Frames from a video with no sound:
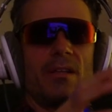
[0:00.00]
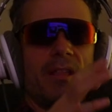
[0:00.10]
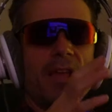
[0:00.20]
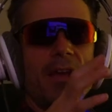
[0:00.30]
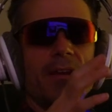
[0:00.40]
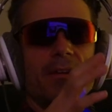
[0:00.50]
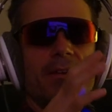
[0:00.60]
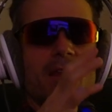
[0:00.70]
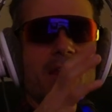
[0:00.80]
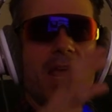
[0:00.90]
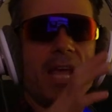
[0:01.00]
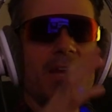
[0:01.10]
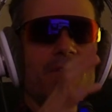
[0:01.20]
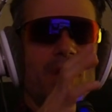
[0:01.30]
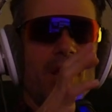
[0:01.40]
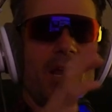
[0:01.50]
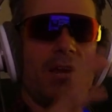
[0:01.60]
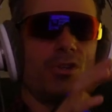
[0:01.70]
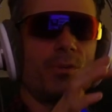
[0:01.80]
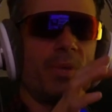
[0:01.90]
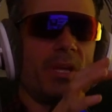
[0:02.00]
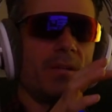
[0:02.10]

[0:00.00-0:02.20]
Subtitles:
that negative entropy.